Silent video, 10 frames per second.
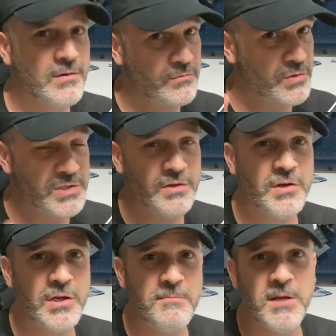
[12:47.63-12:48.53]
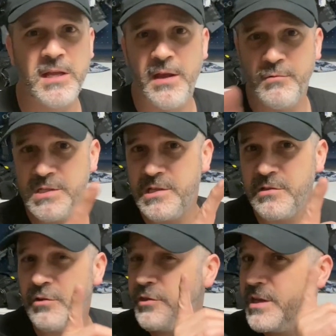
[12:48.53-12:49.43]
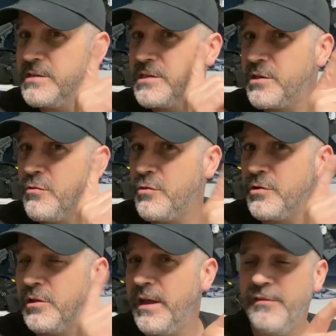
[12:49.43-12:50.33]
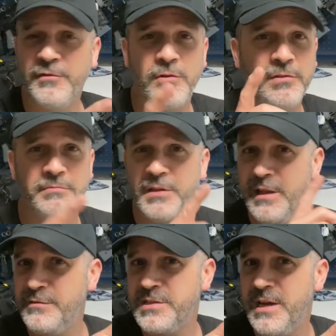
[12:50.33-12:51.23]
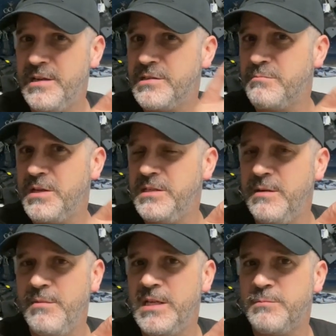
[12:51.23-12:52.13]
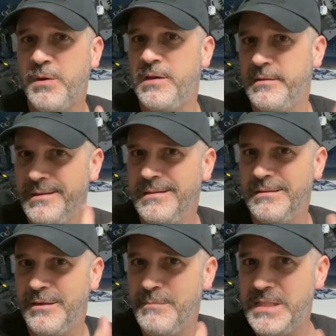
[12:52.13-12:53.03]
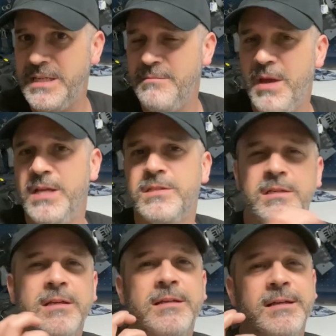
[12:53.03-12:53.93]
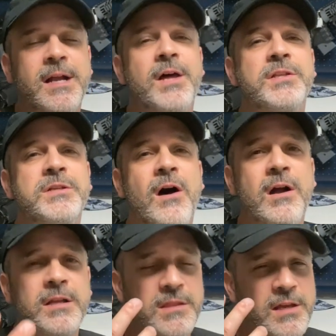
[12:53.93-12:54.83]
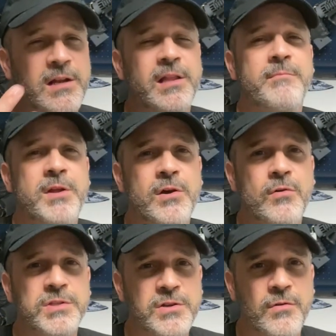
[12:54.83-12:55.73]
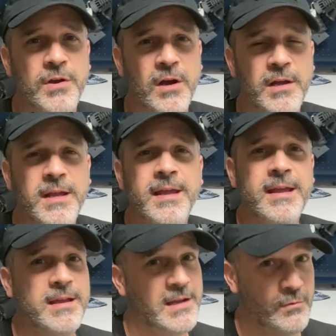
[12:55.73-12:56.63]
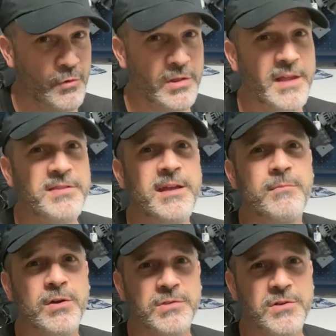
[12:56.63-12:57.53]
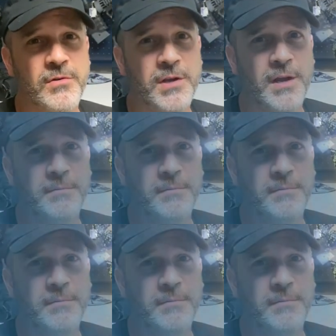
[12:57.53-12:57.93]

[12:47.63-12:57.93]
We're still going to communicate. We see little things on the corner to the left. Well, the left side is my teammates, but they're my teammates. Got to talk. They got to let me know what's going on, and we'll let them know what's going on.